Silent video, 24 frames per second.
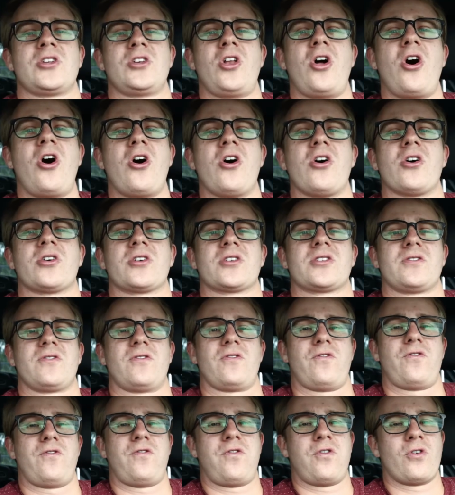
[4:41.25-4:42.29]
longed
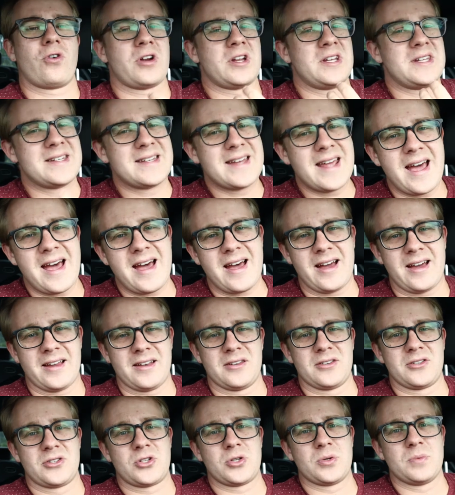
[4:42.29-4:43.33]
for a
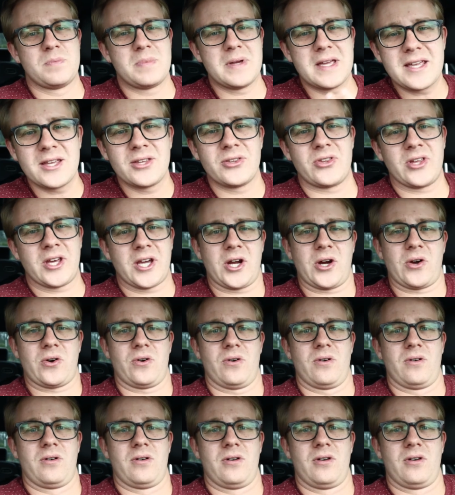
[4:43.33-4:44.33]
dad to be there.